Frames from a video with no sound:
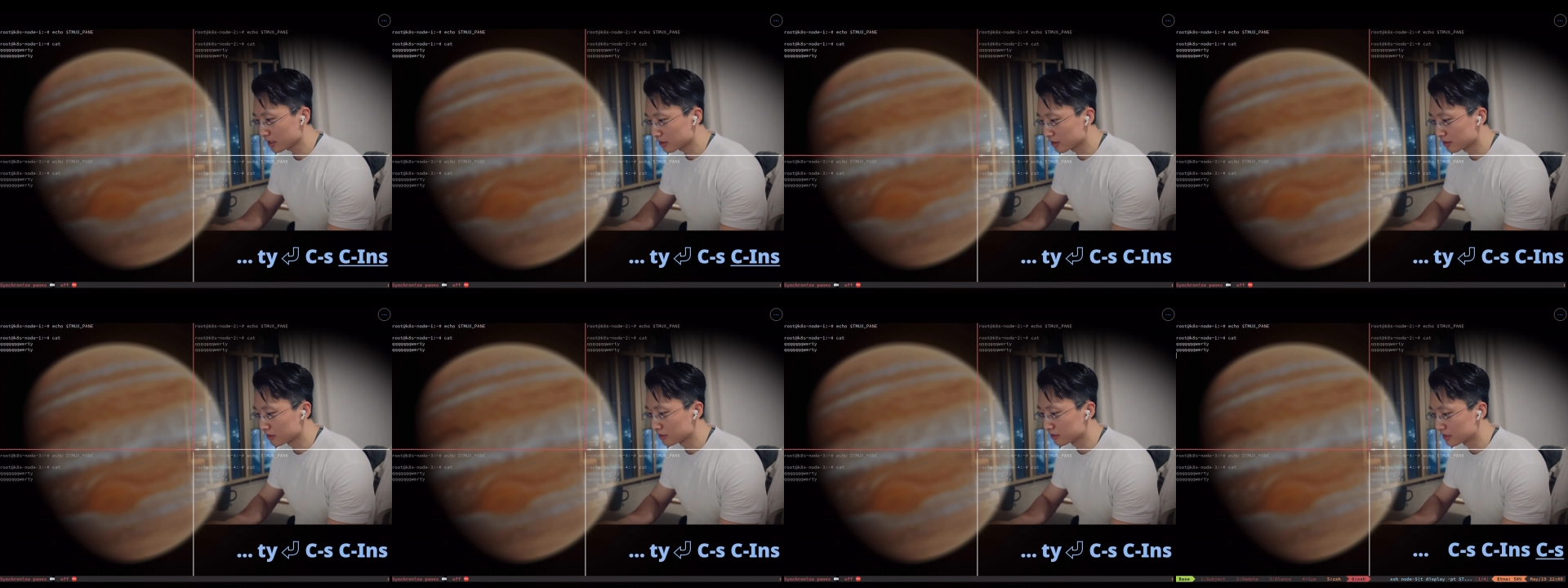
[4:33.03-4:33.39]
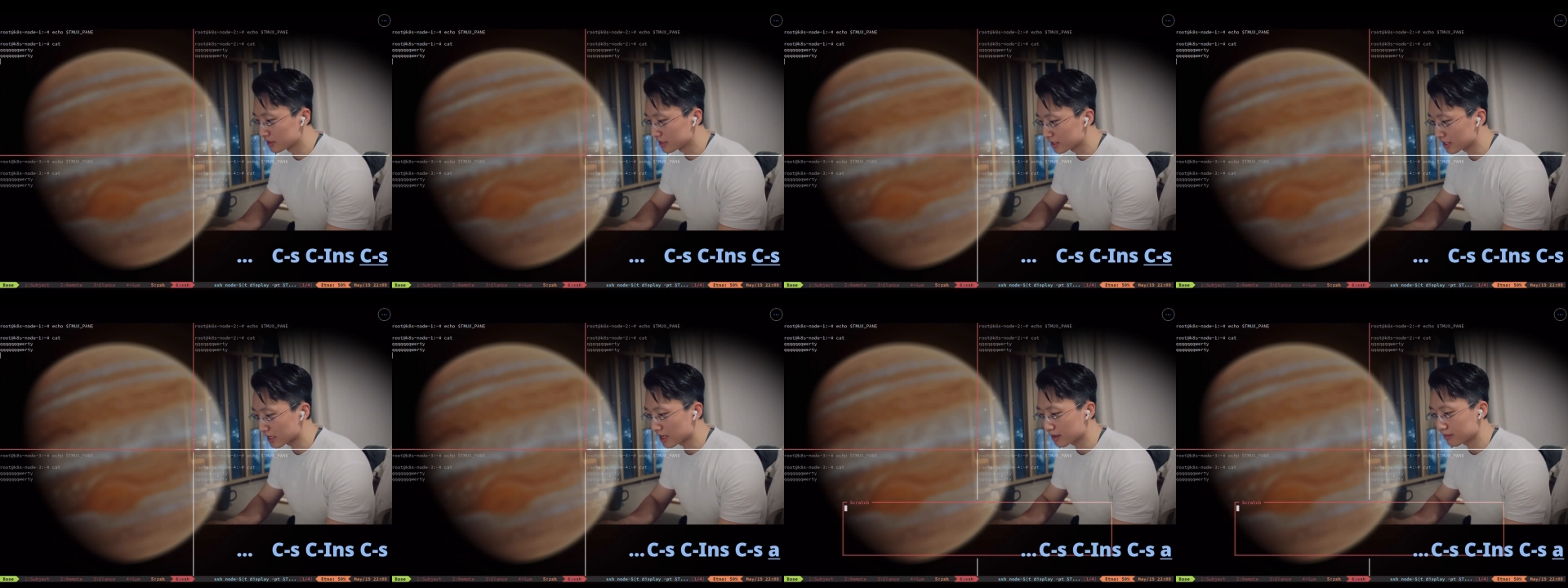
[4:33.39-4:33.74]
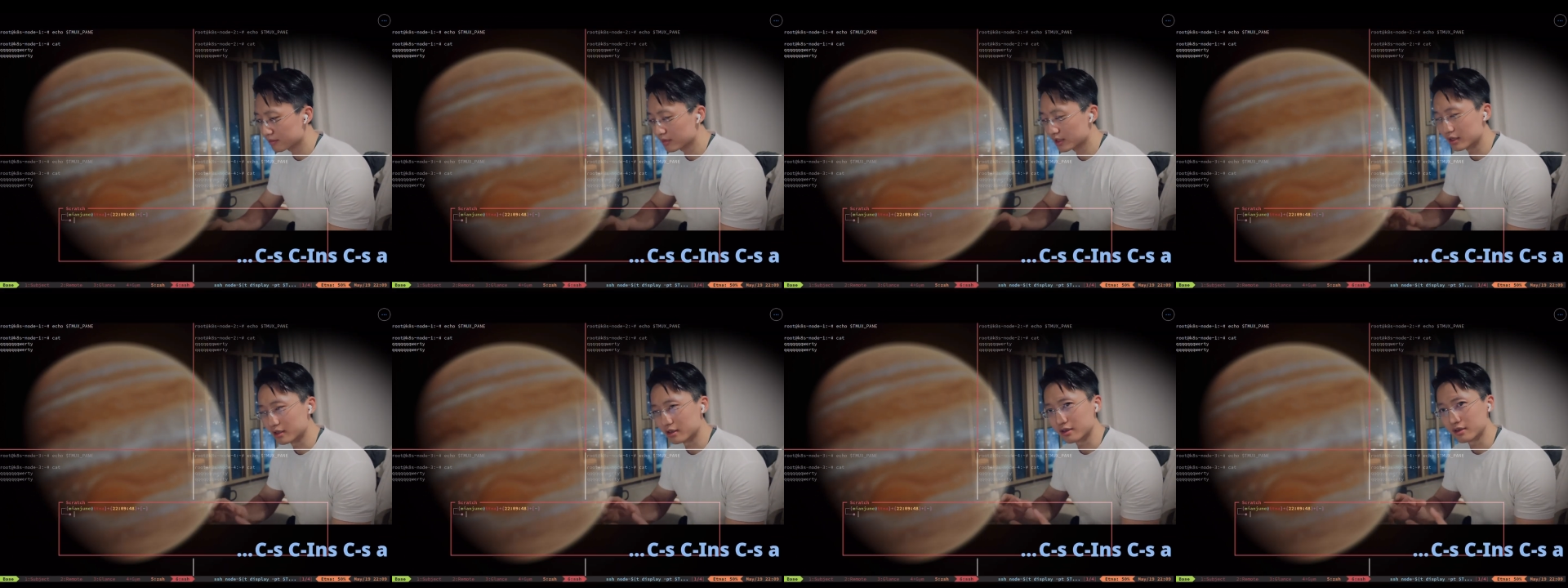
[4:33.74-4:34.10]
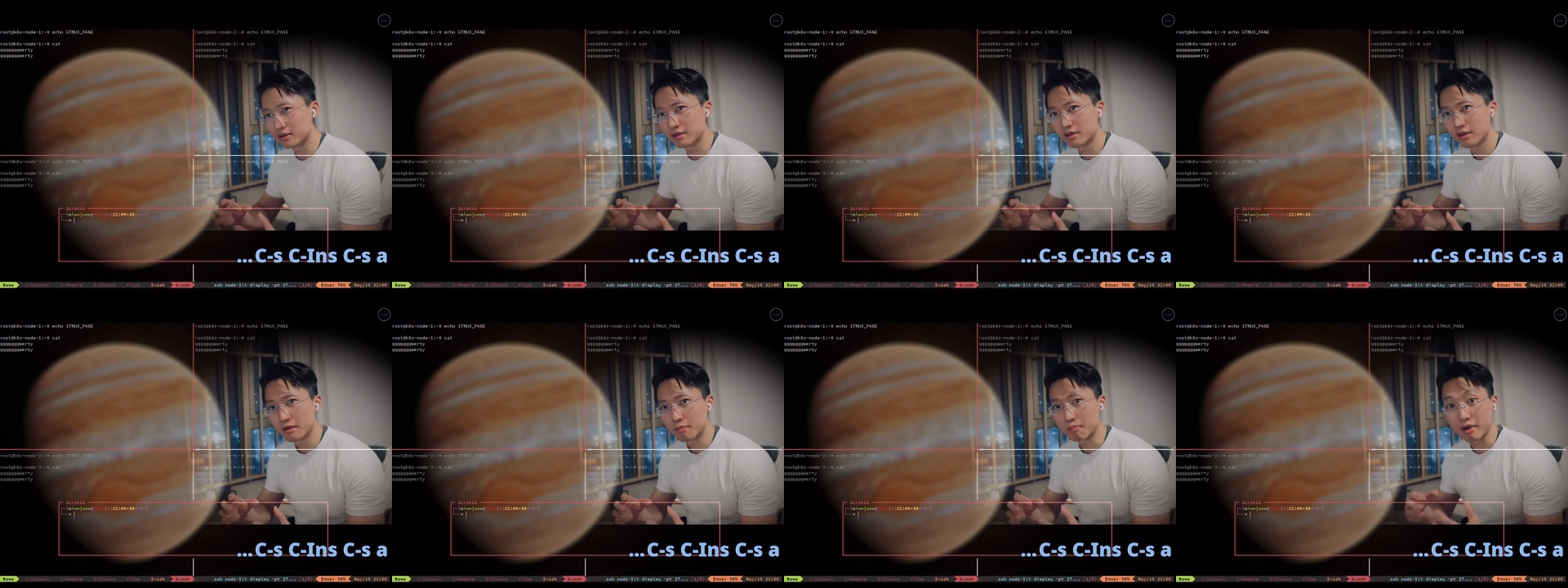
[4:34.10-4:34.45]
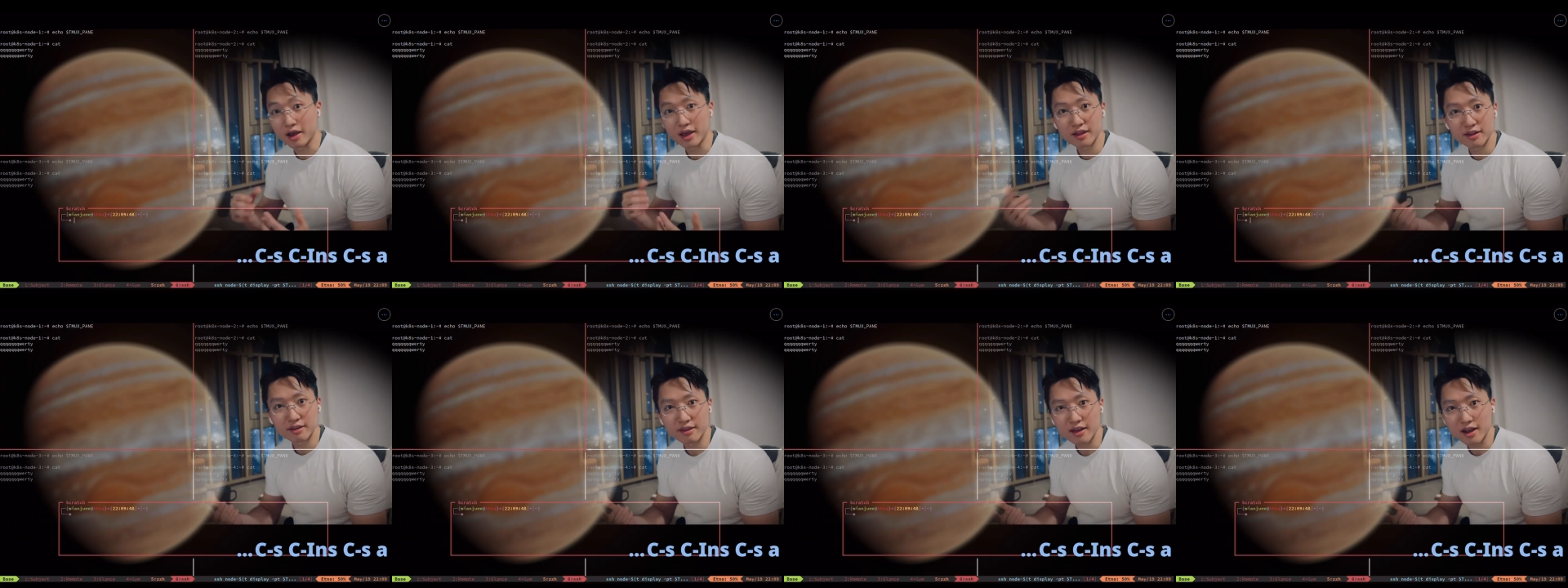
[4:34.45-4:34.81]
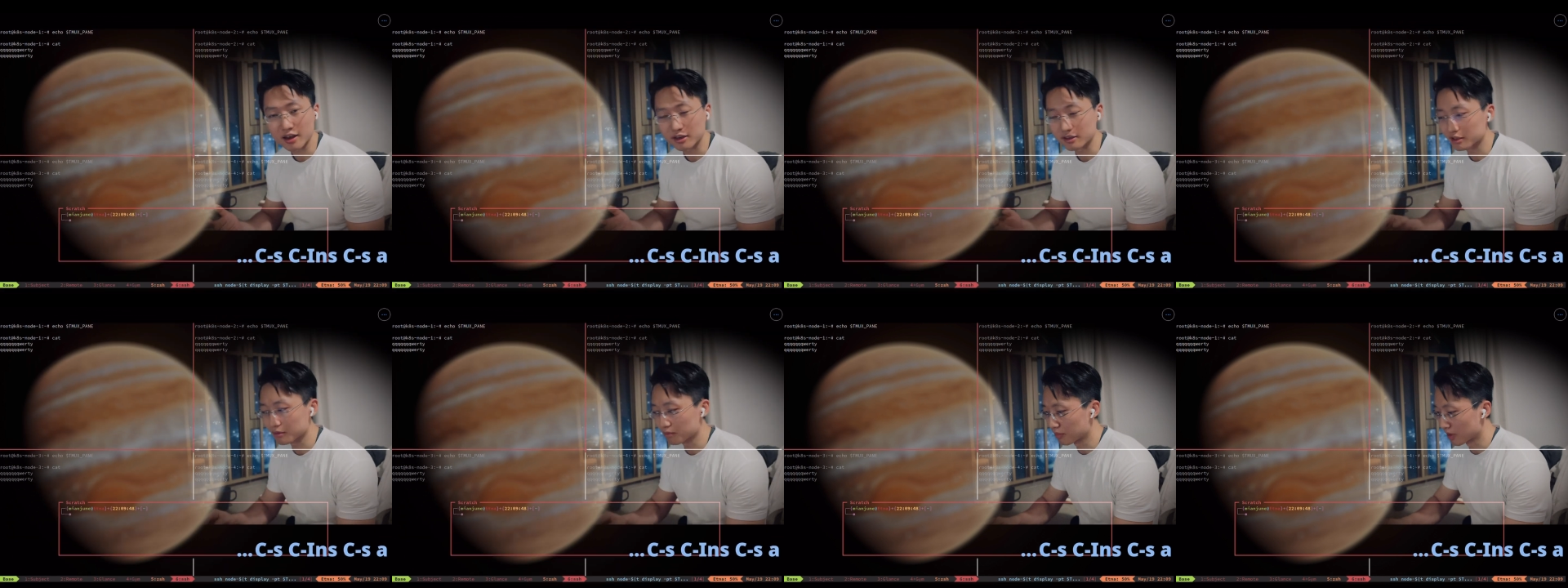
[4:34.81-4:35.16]
to send the pane
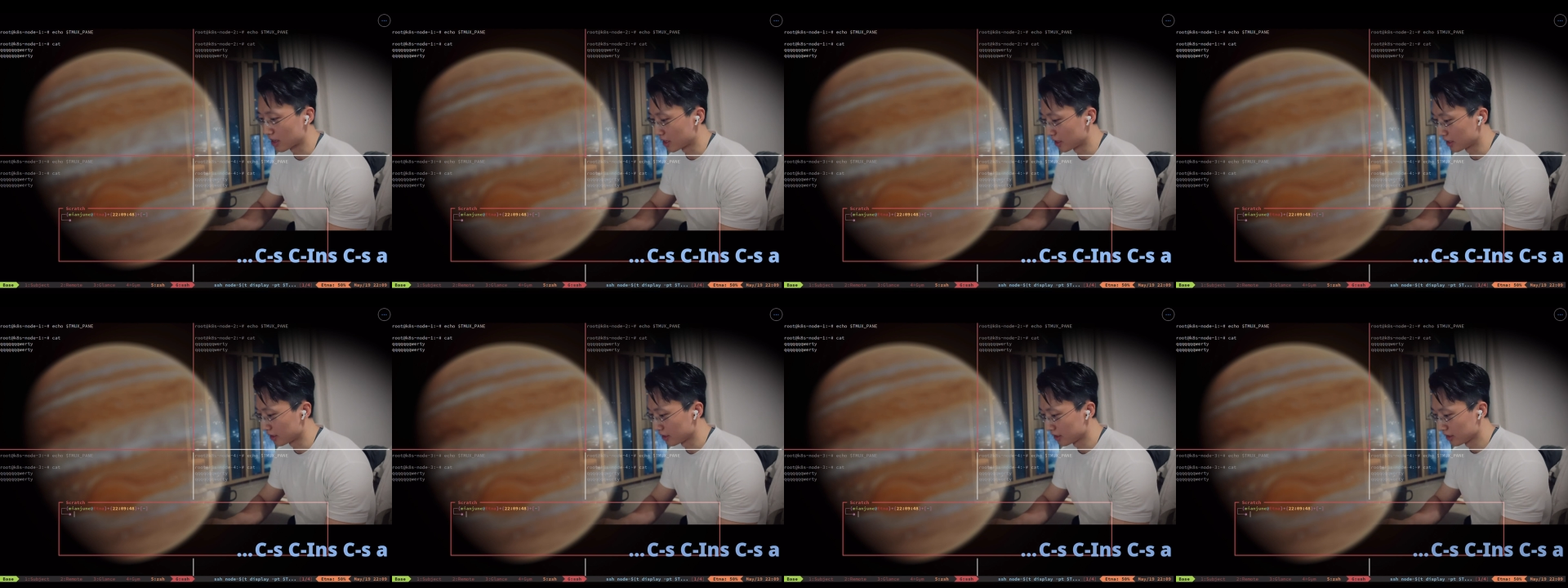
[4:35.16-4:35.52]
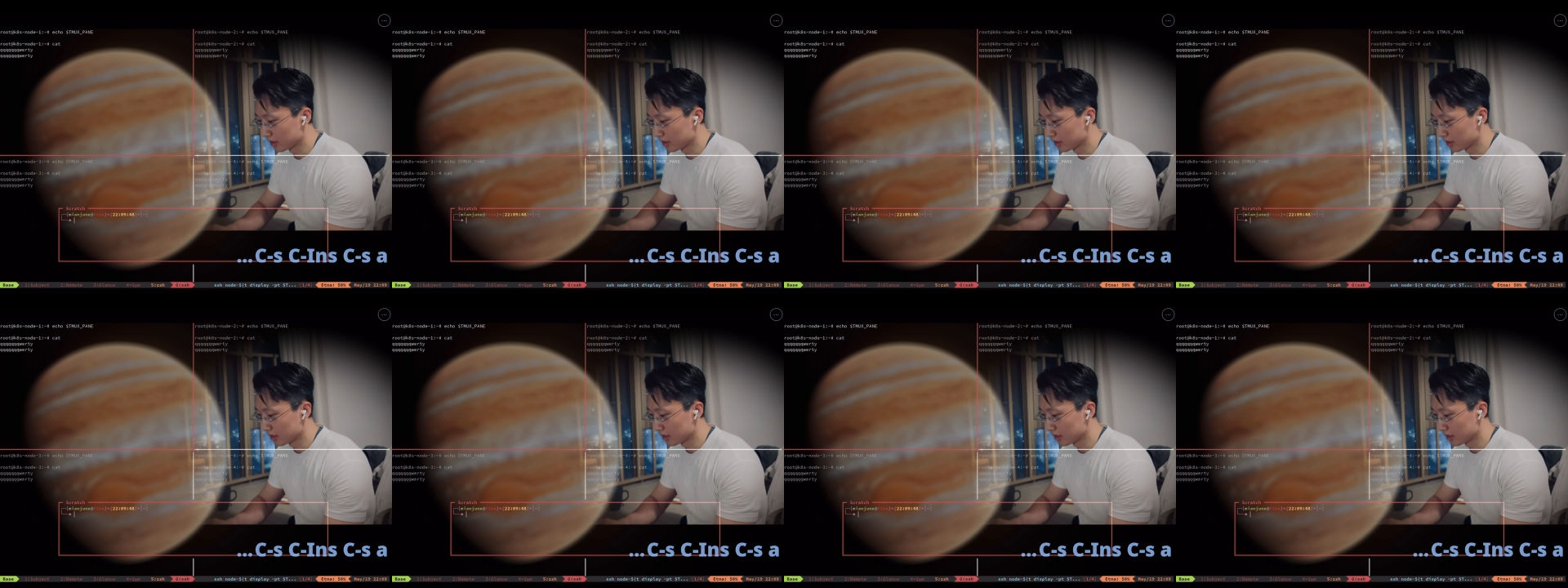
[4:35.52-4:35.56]
index by